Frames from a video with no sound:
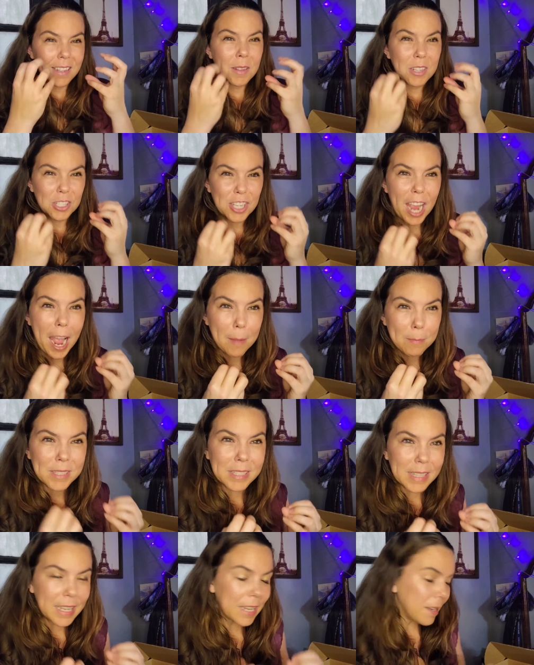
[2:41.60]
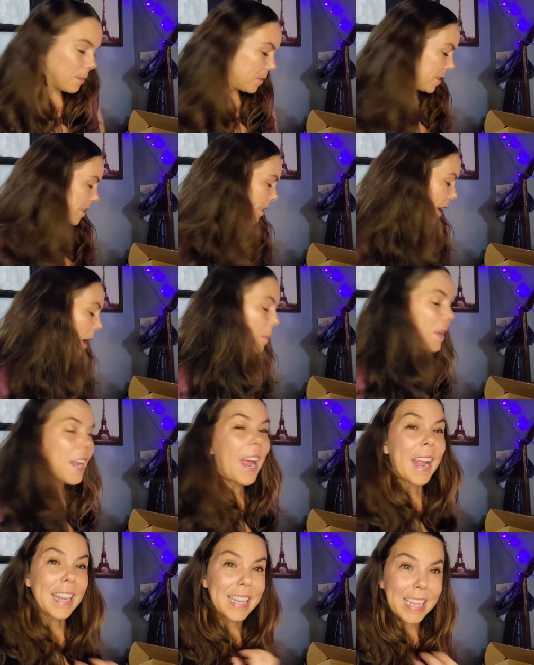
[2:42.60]
chapped lips, I mean,
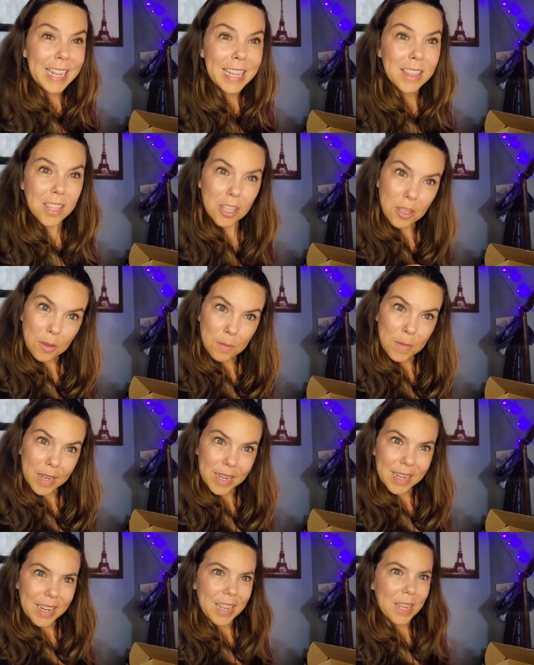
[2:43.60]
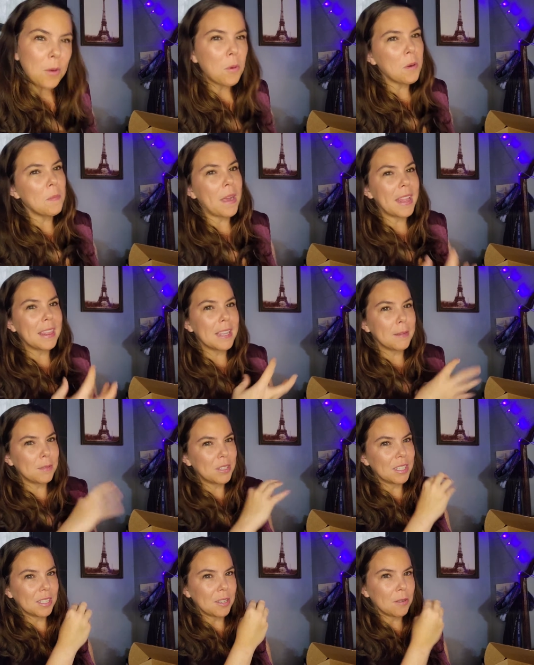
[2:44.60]
I need the humidity or my
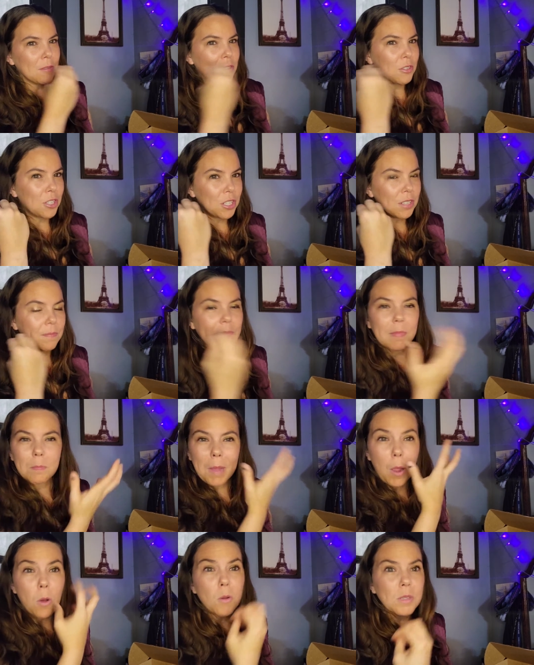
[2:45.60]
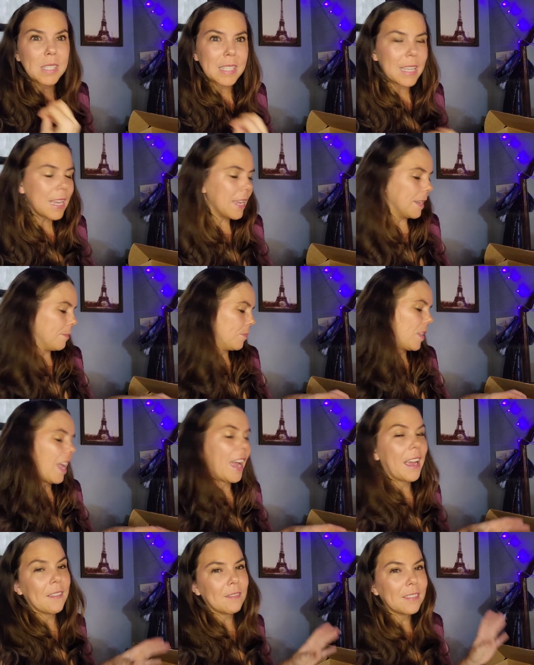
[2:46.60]
lips just go, my whole skin, I
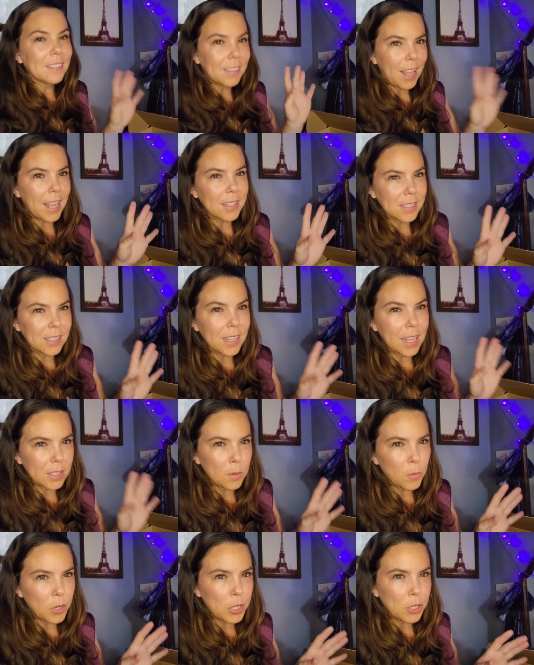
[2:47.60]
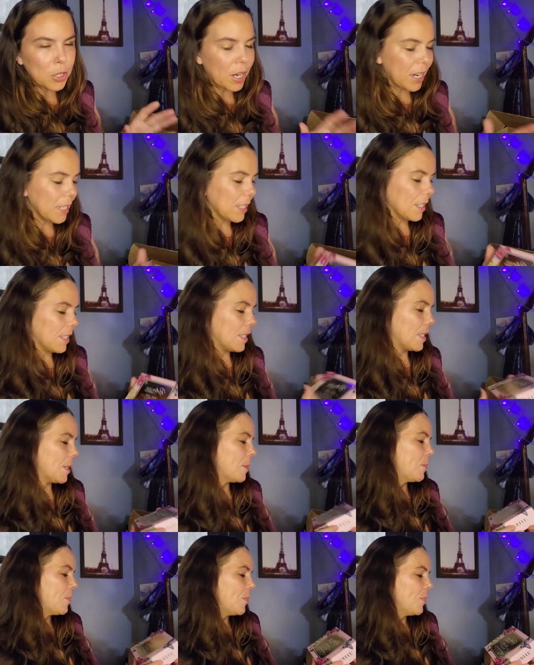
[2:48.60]
have lots and lots of
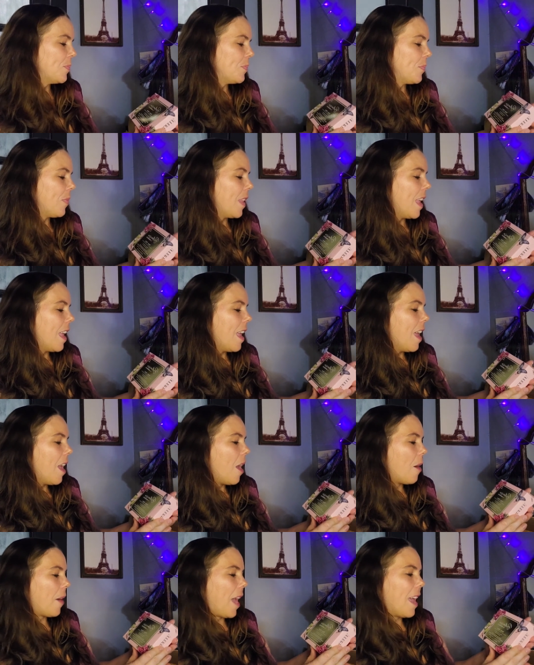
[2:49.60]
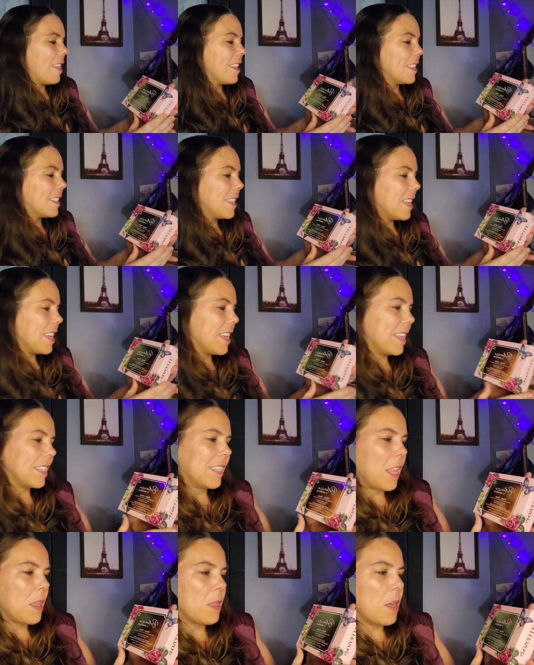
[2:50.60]
moisturizers. Okay, this is
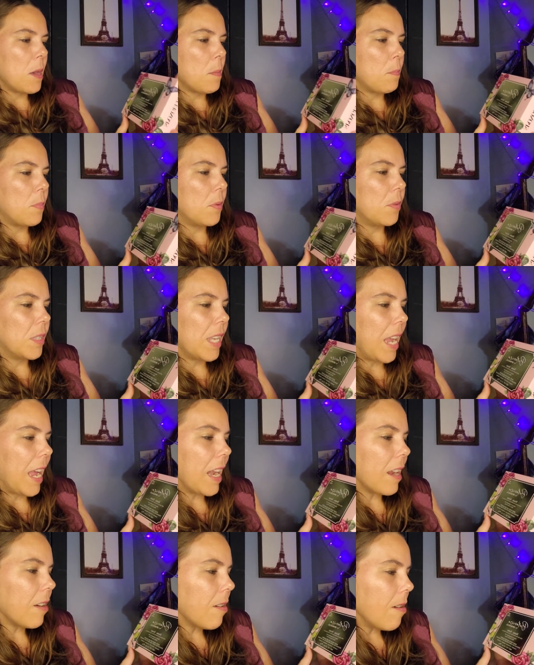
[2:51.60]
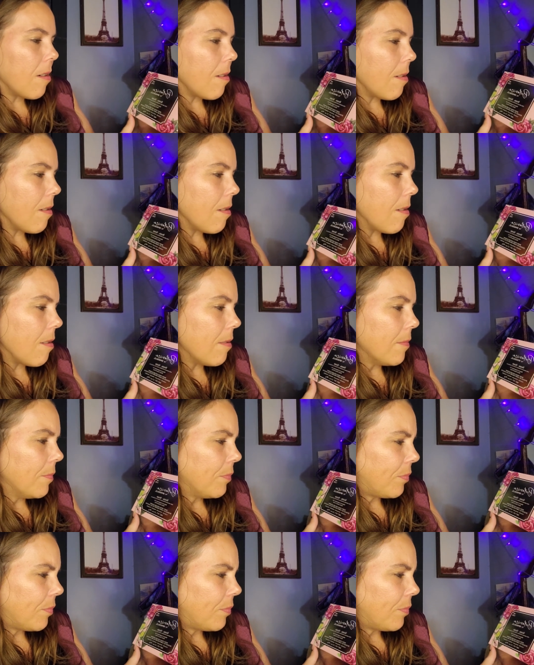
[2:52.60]
the Botanical,